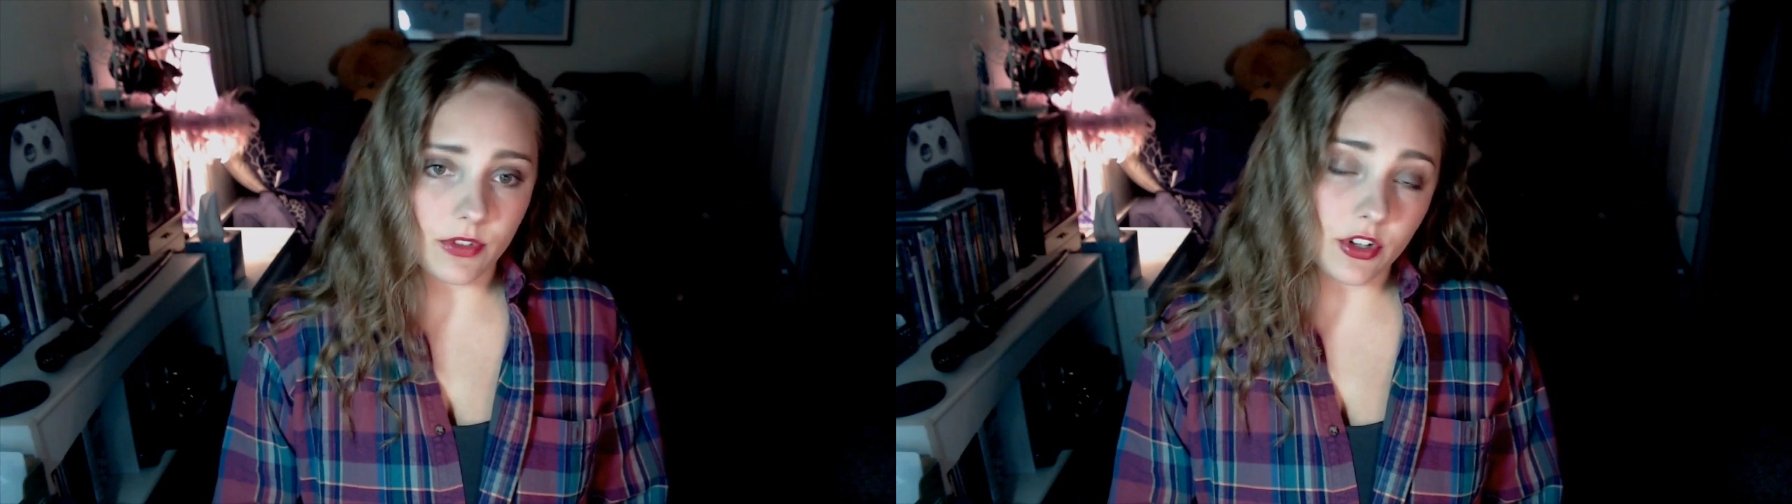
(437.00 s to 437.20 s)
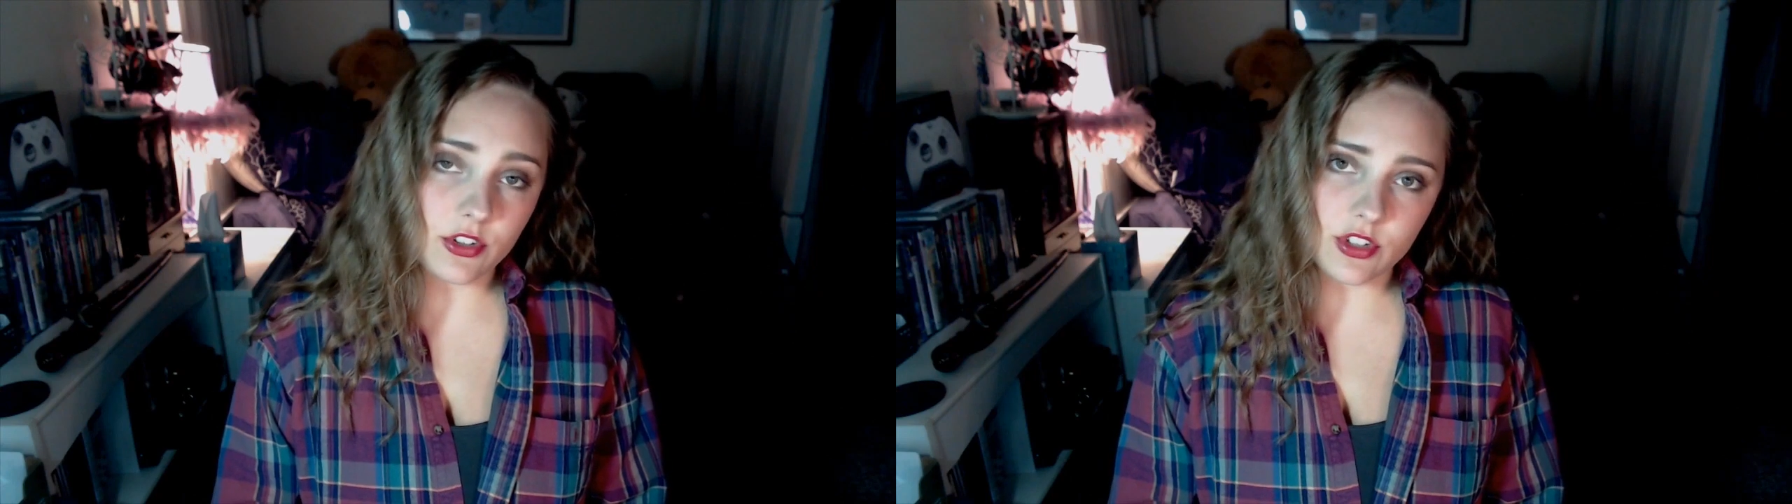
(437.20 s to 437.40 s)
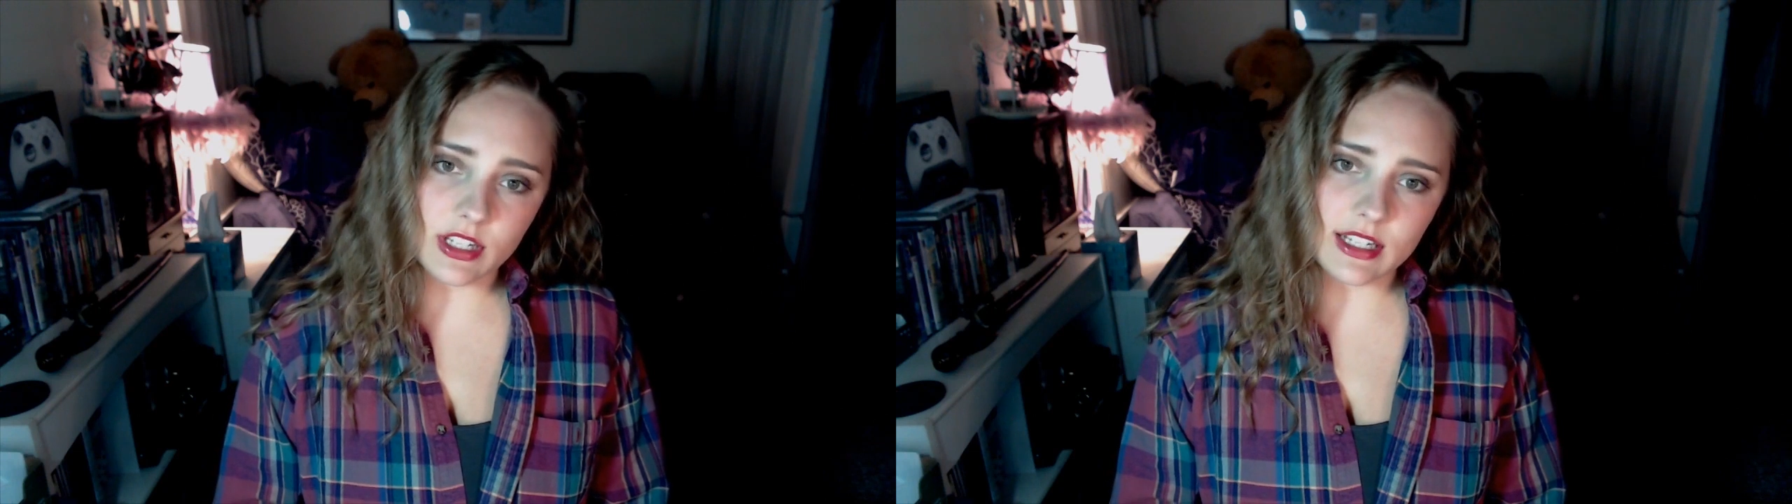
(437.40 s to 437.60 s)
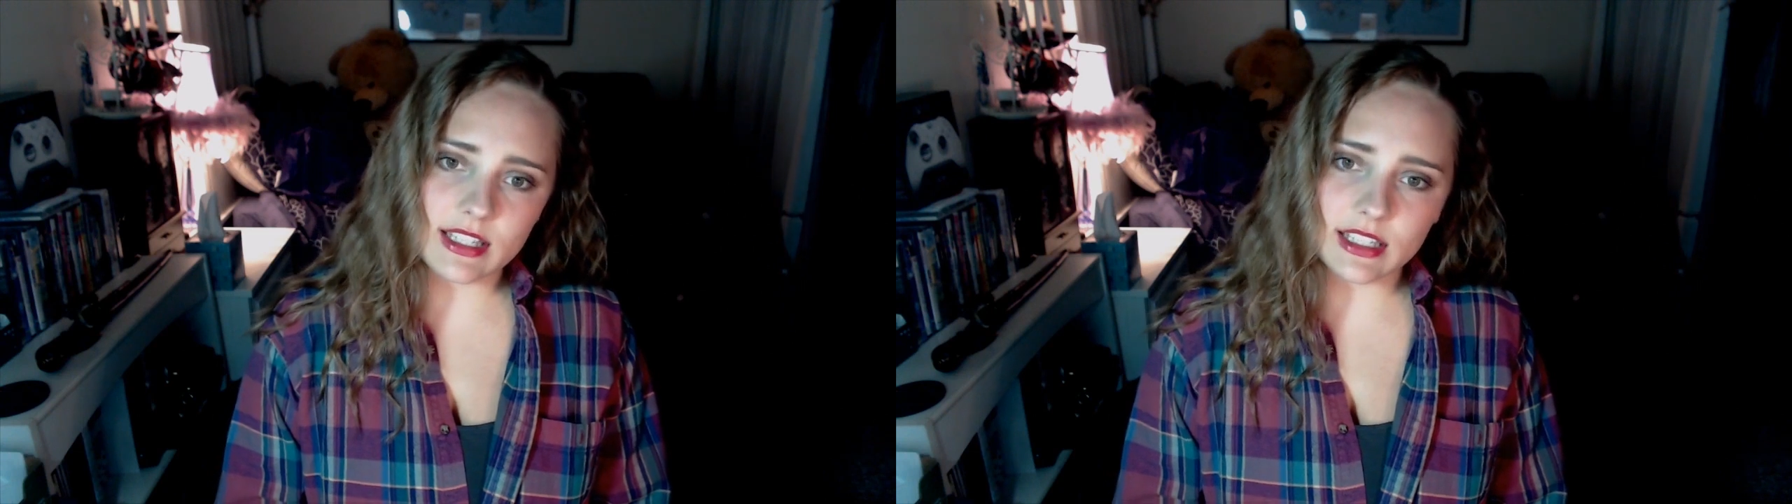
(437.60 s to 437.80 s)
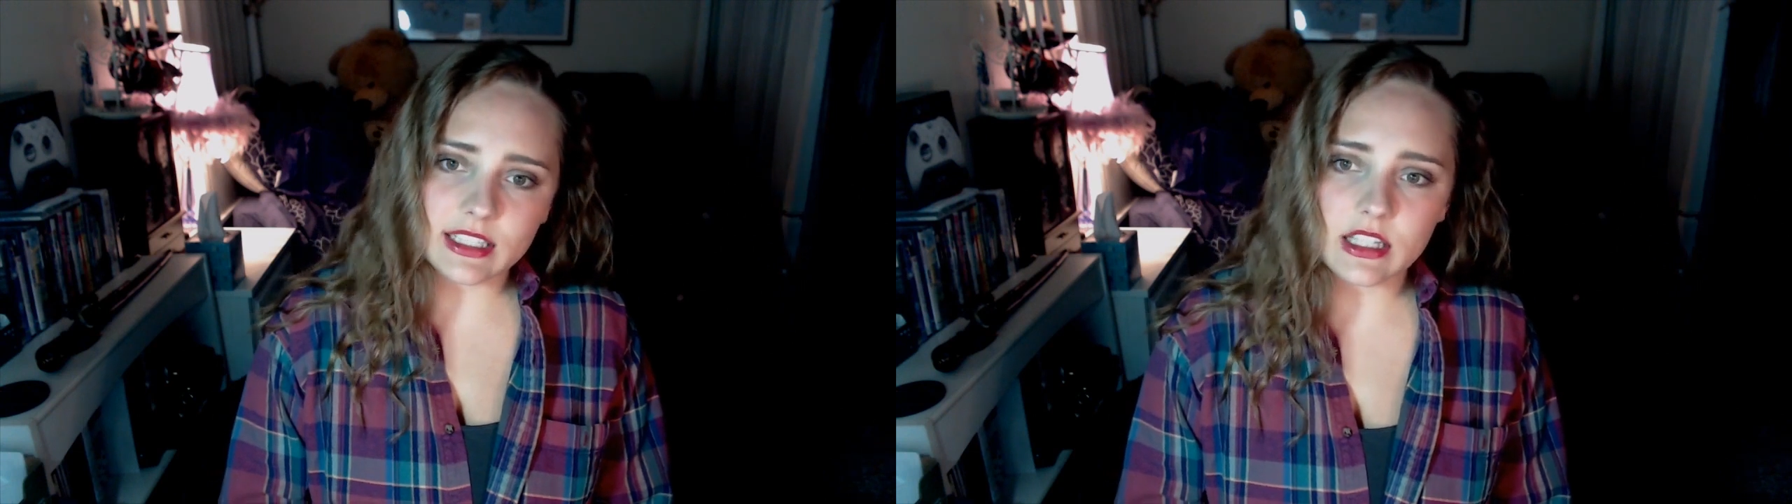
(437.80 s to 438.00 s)
interested,
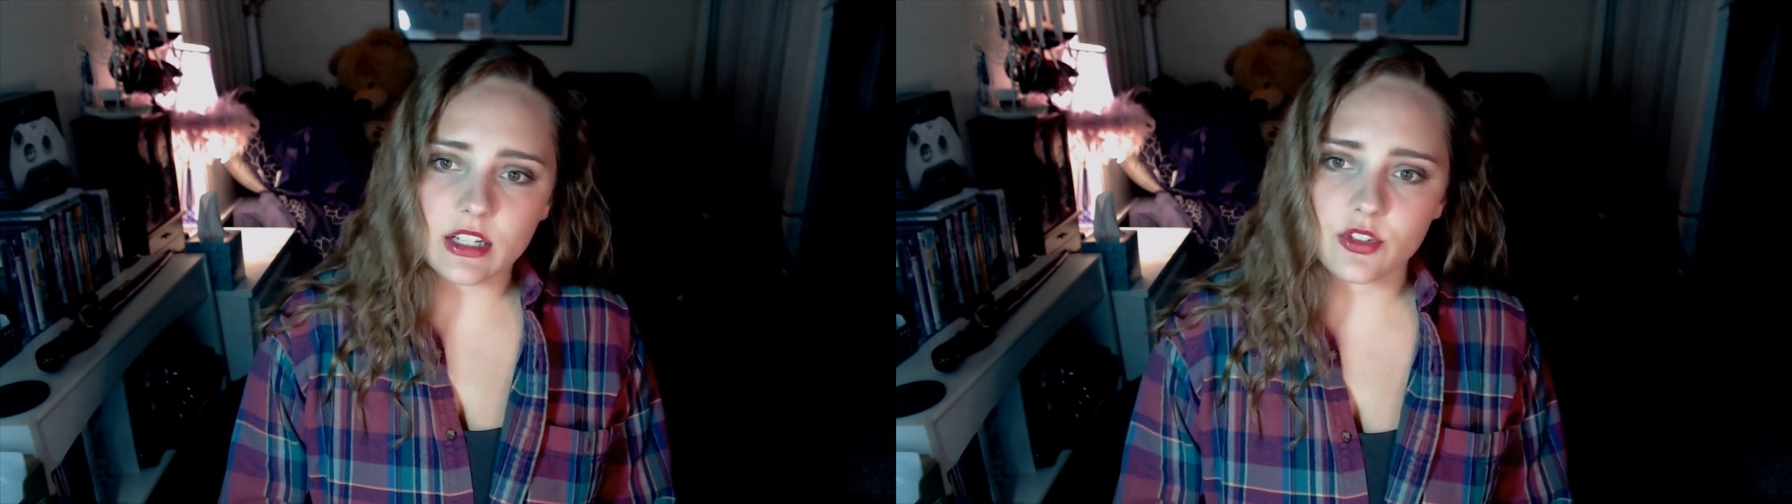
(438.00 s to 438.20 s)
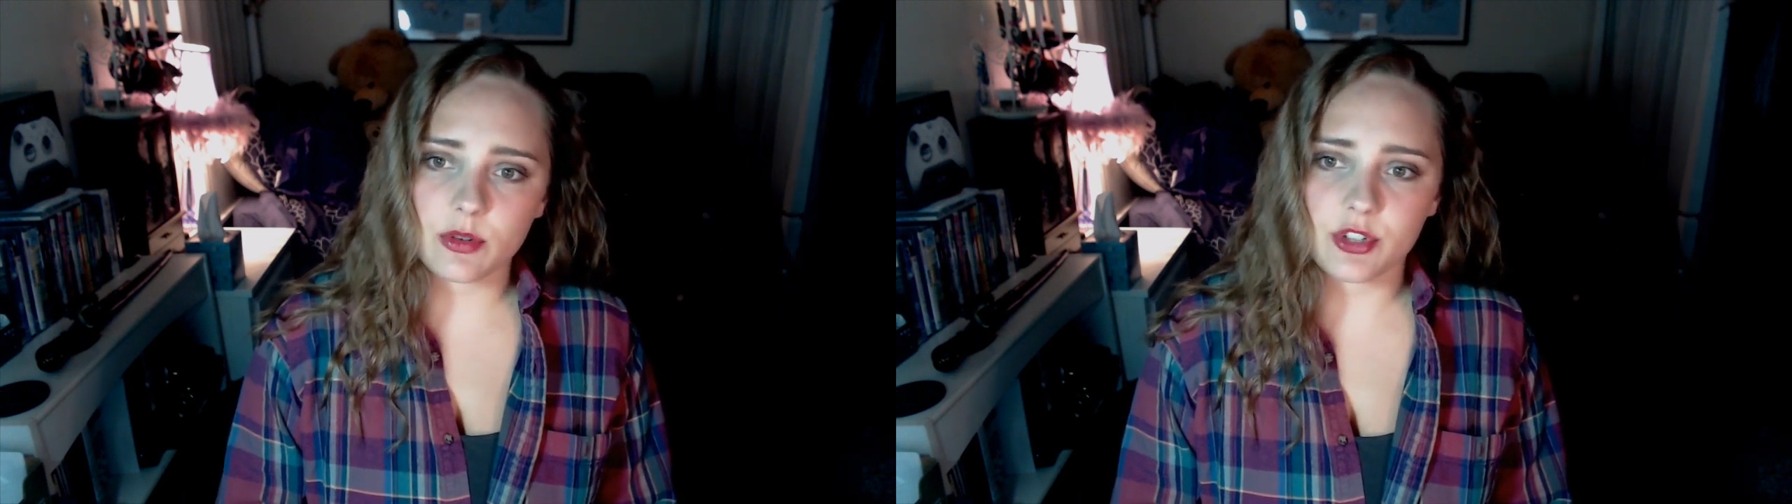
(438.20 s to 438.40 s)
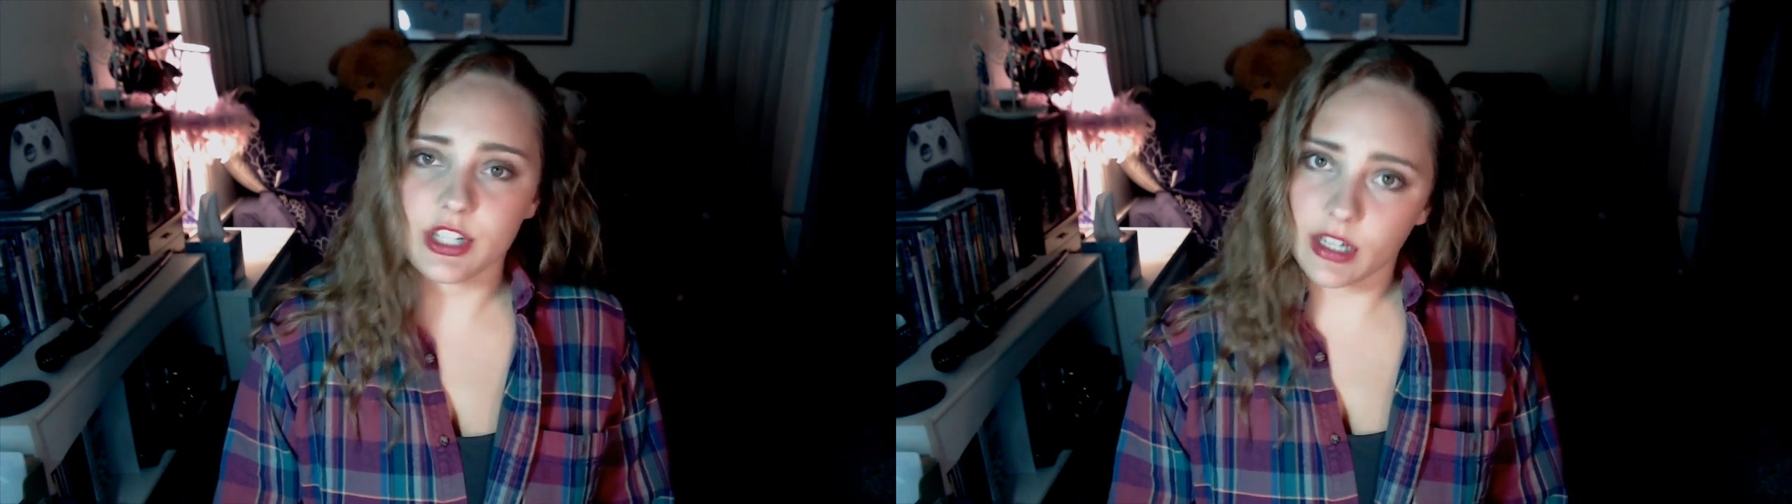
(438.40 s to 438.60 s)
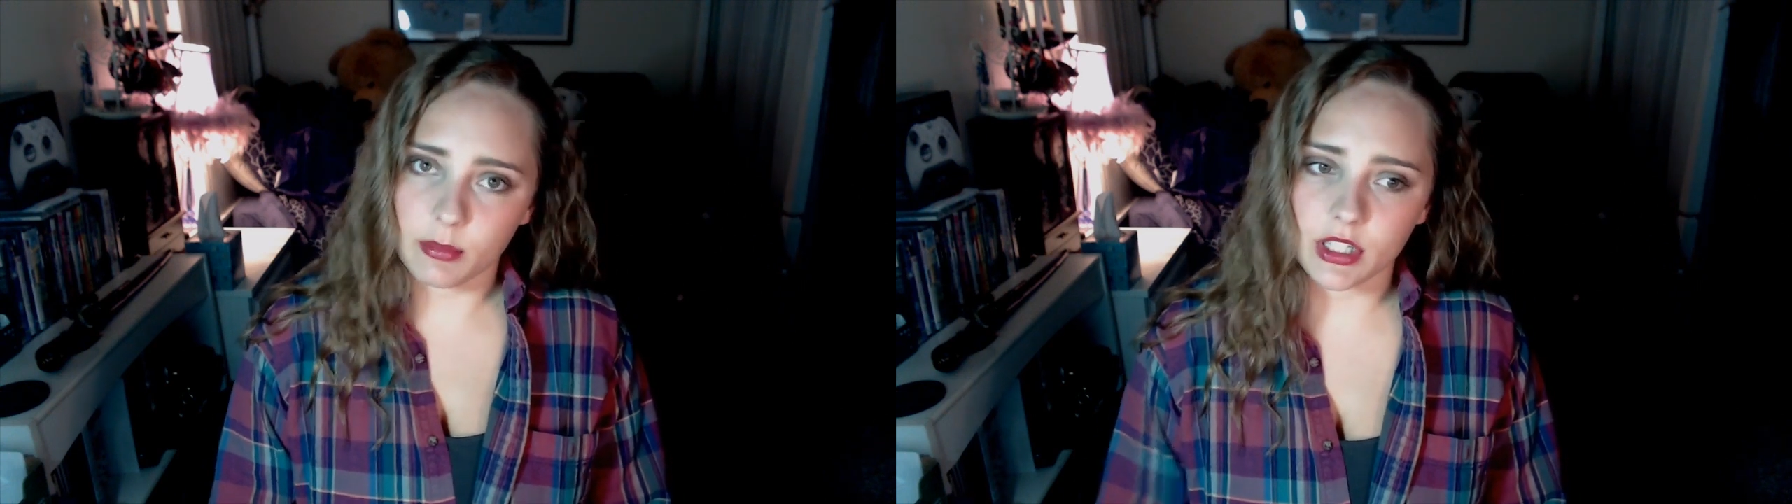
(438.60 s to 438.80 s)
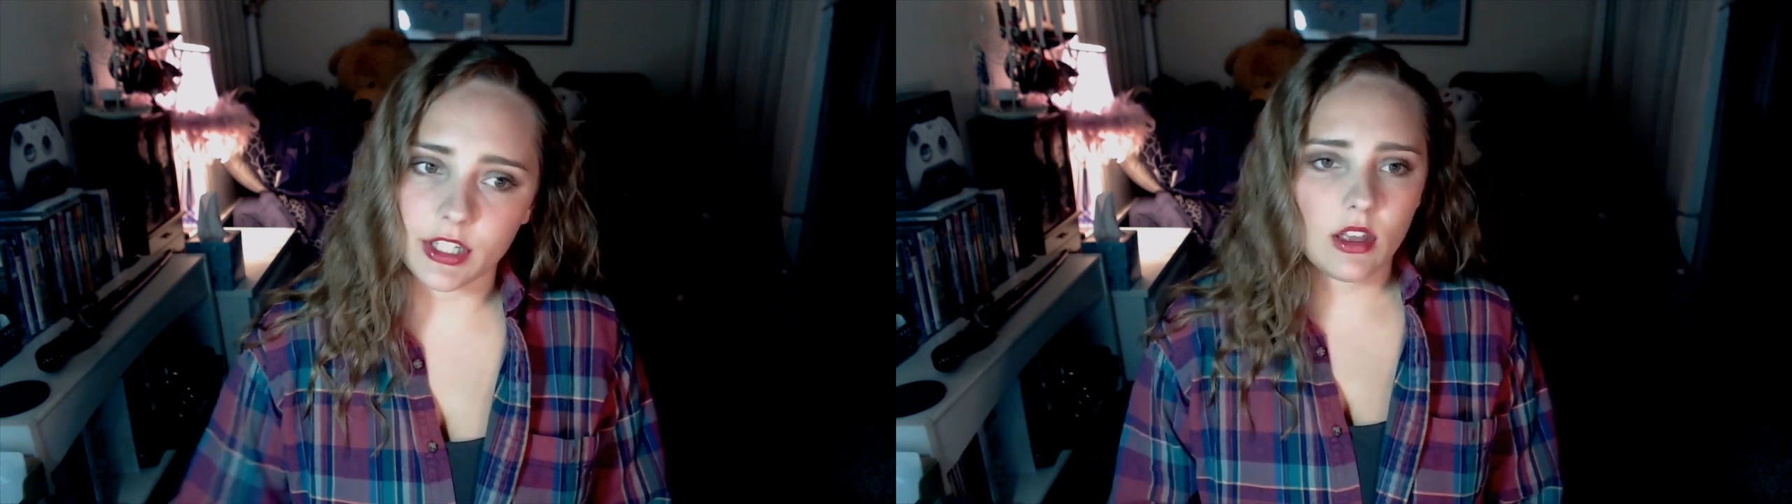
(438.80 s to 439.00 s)
is linked in the description down
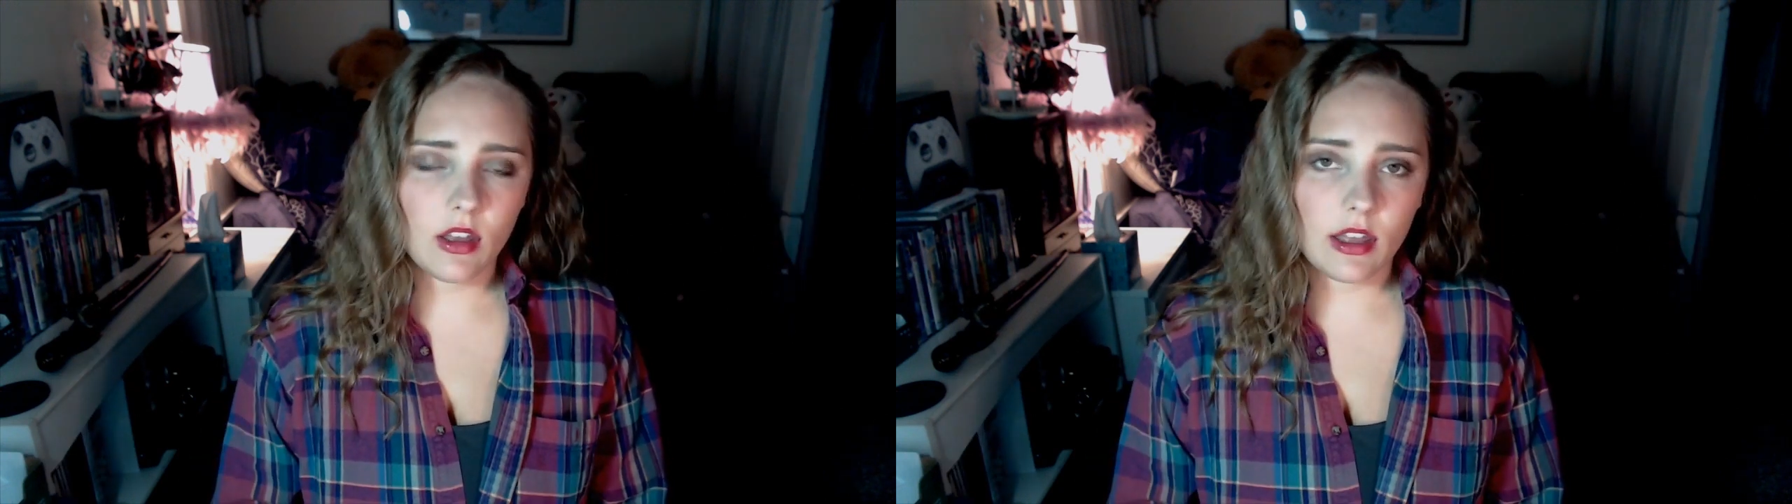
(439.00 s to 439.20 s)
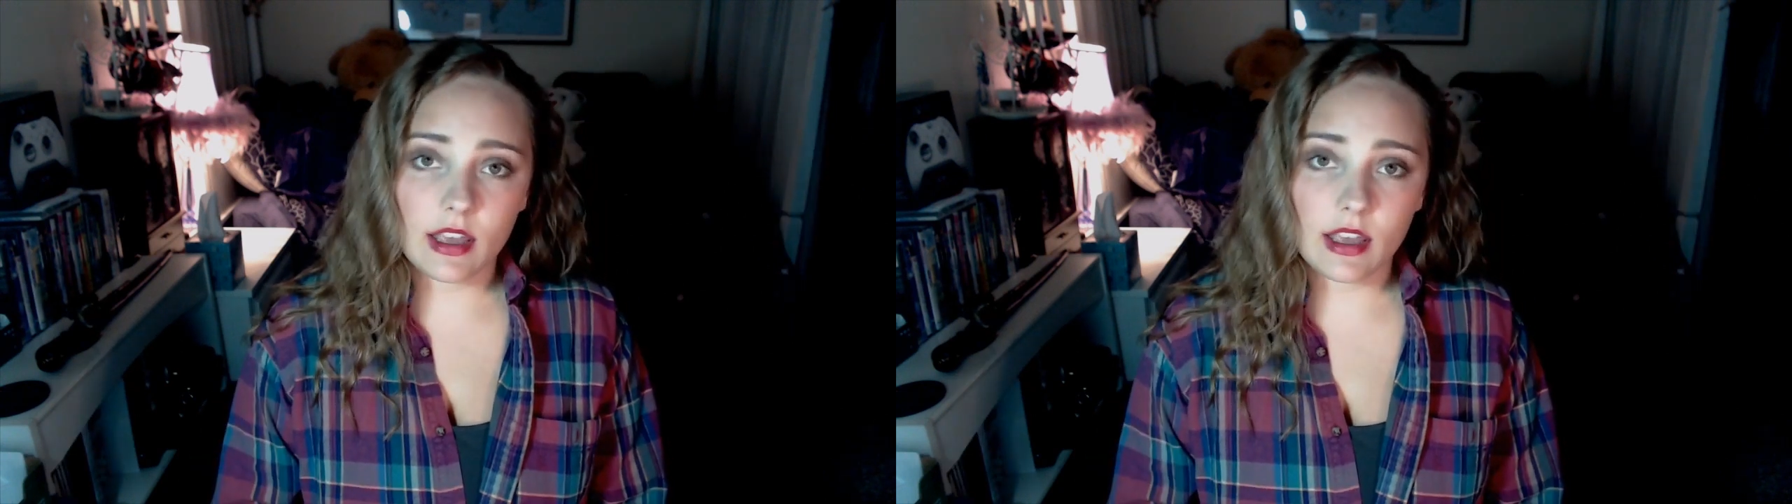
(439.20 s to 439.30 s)
below.